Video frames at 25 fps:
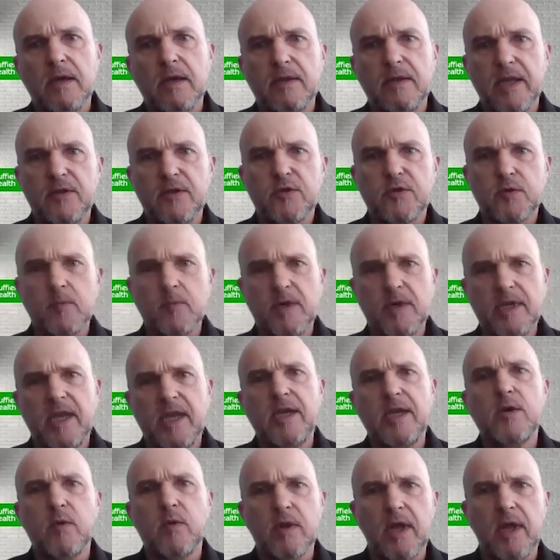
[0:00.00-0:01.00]
then somebody
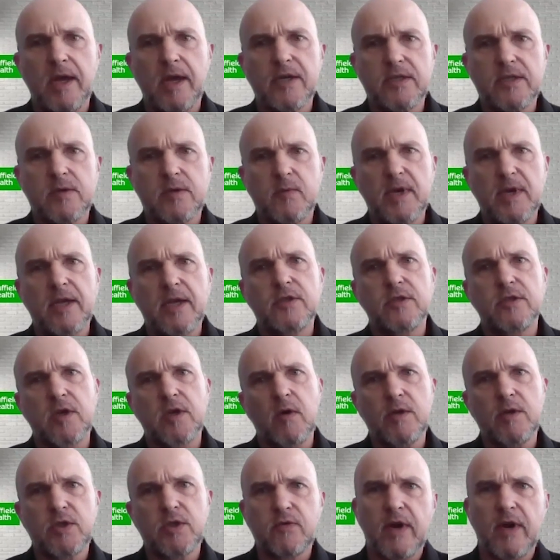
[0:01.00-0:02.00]
equalised and we had to
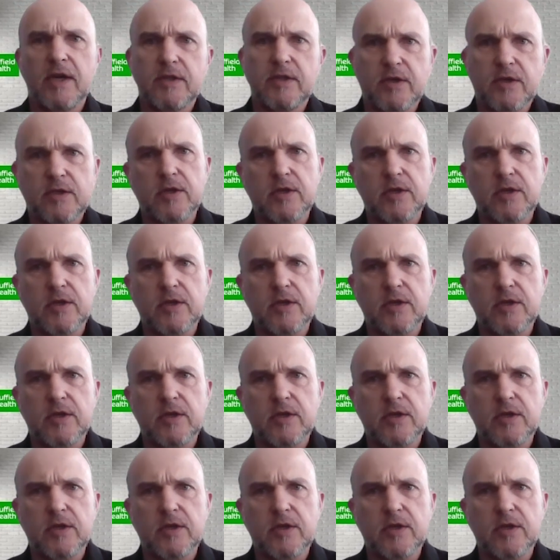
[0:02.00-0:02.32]
go into extra